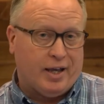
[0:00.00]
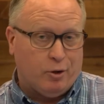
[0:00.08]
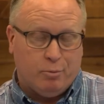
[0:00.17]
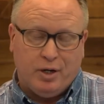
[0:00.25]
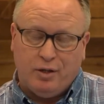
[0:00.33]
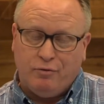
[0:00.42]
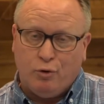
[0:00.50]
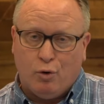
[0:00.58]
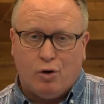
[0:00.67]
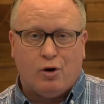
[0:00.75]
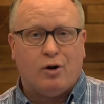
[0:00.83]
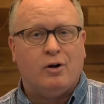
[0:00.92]
I know many of you
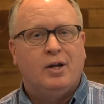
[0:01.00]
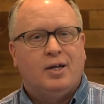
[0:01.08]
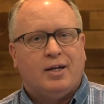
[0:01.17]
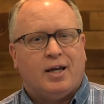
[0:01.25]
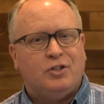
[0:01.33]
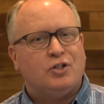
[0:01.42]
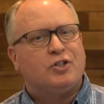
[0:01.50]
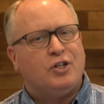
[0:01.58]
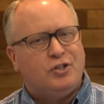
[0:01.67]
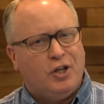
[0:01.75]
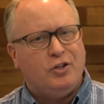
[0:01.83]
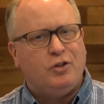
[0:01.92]
are, and just
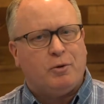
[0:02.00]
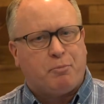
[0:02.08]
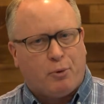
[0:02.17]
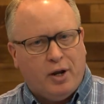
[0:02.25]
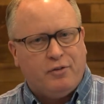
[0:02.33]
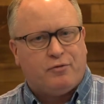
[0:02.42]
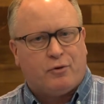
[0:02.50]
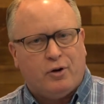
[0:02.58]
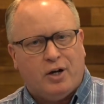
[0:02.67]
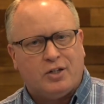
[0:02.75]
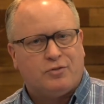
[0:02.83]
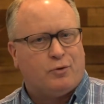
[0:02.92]
continue to pray for us,